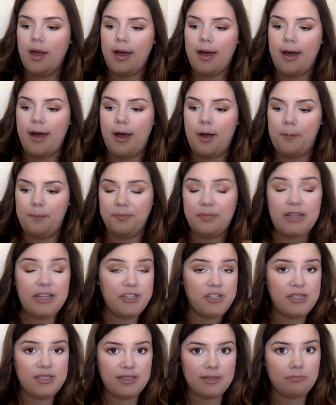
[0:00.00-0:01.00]

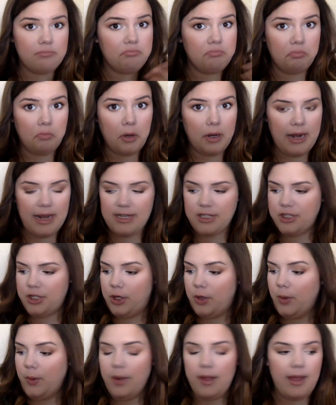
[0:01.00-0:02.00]
that's just what I
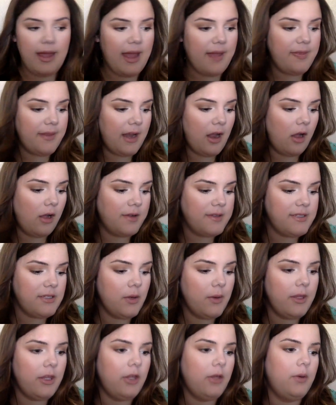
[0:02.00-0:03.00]
do. And then I
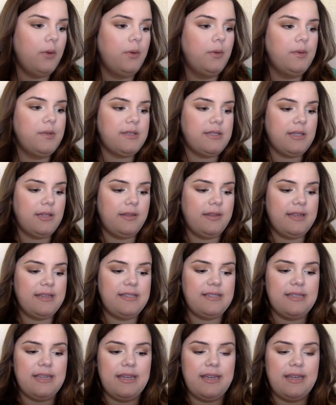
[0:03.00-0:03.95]
also use, this